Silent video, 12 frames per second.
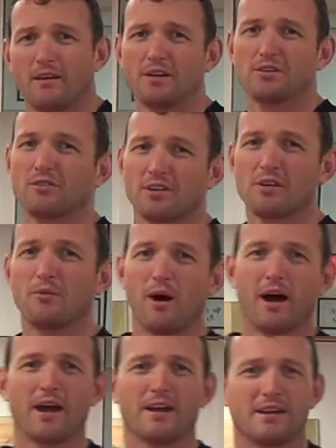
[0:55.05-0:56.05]
And you'll see
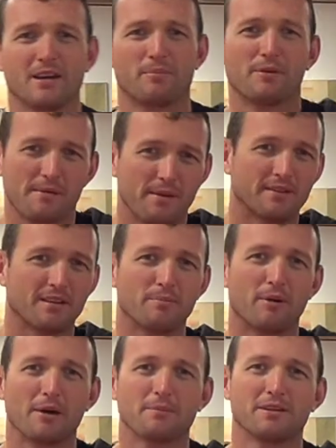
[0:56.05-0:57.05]
why I need a PVC
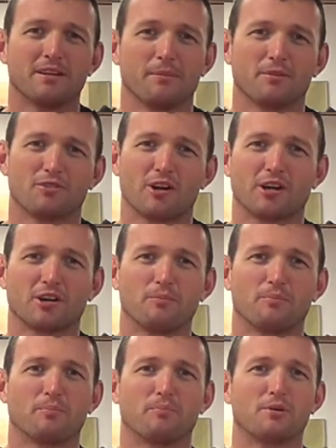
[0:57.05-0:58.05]
pipe to demonstrate a good
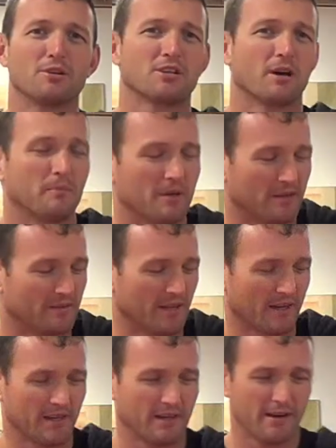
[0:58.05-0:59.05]
push-up in a
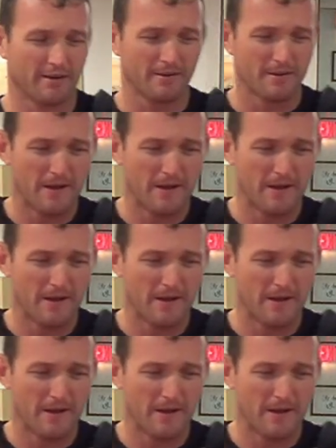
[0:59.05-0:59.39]
second here.